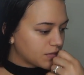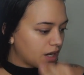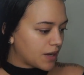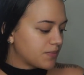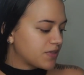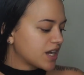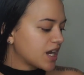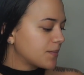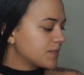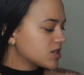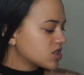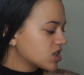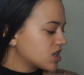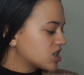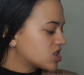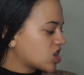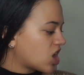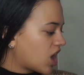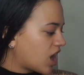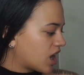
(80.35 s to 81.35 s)
I think I'm just
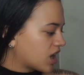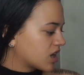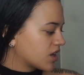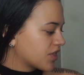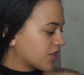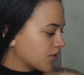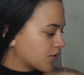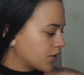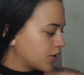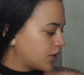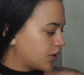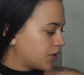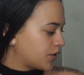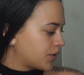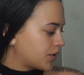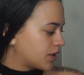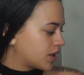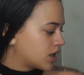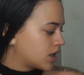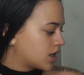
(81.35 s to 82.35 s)
going to talk
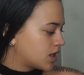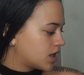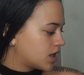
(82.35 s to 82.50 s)
through